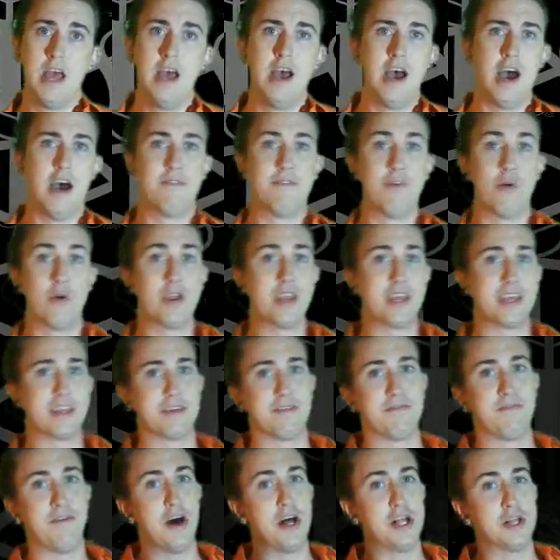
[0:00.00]
Avoiding the
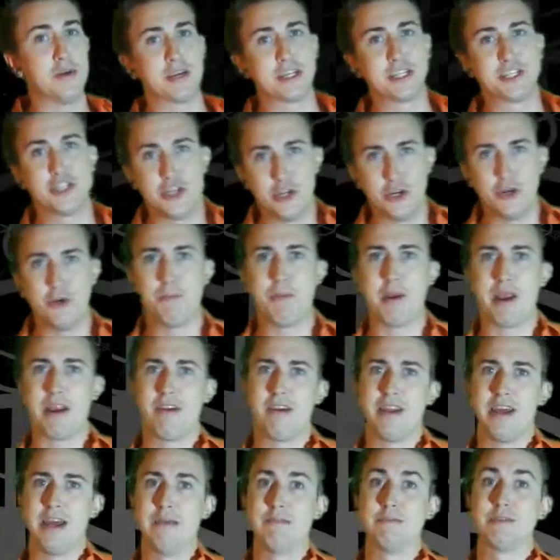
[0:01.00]
following two
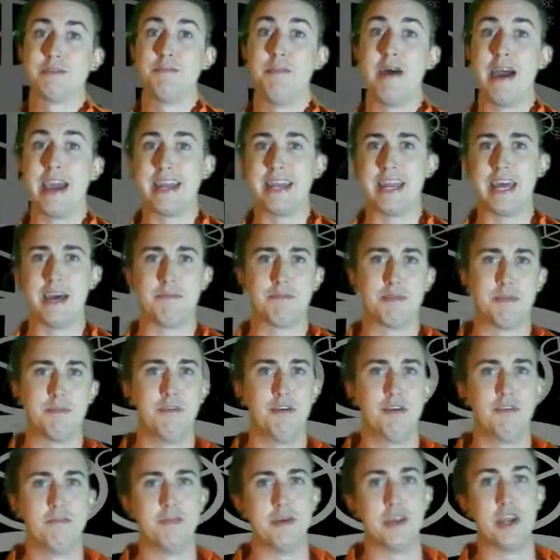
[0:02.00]
paradigms might help the
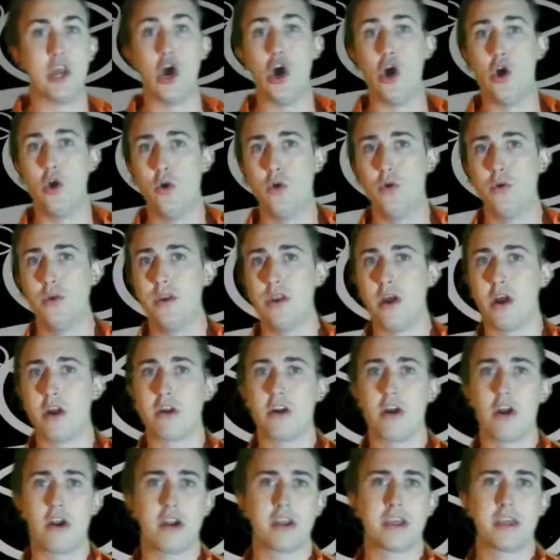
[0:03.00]
movement hone our
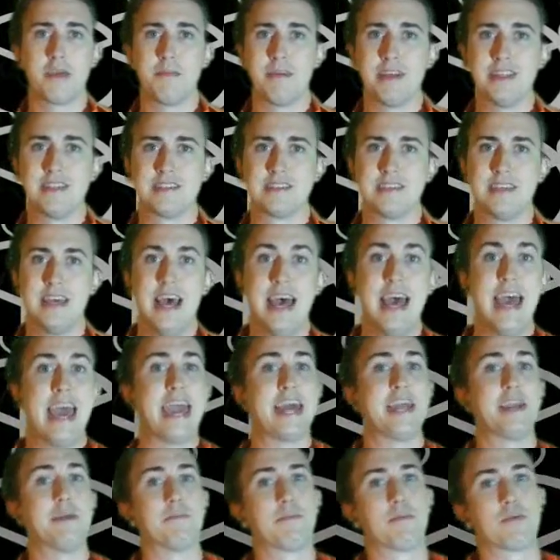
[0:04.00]
arguments
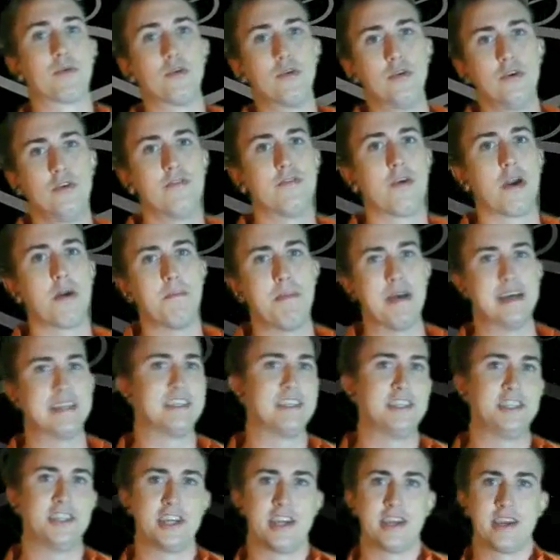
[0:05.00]
and improve our
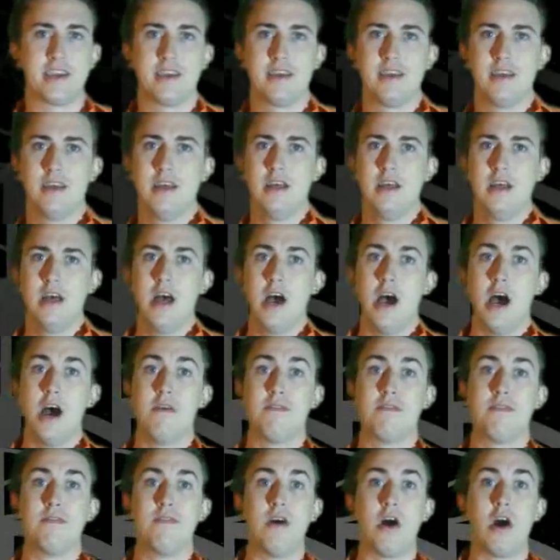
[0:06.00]
messaging
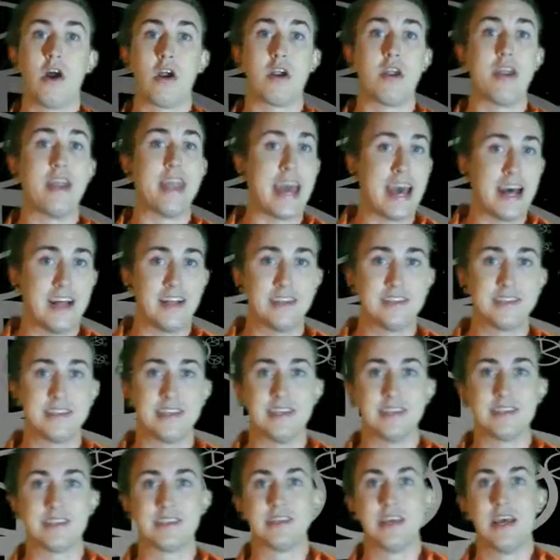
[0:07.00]
of our
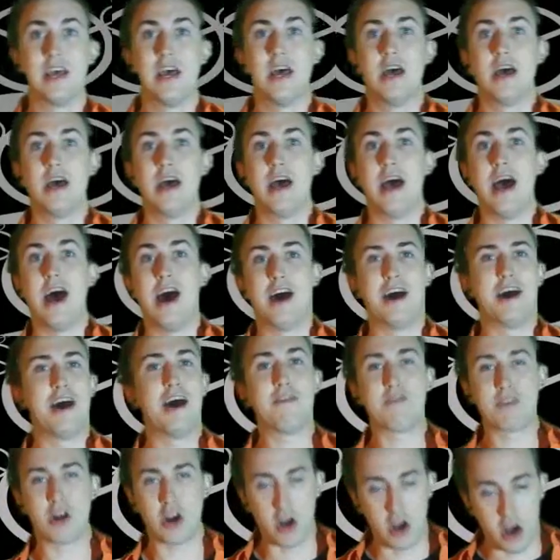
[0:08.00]
analysis,
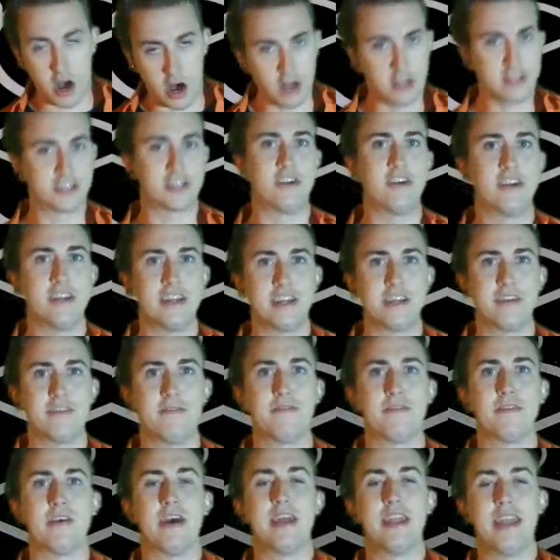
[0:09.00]
alternative
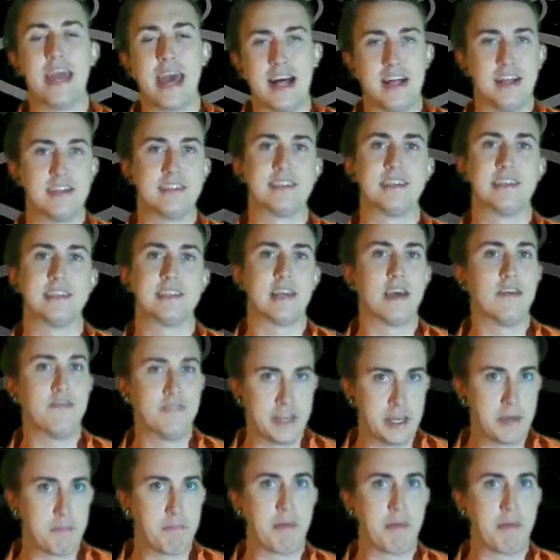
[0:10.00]
analysis of deep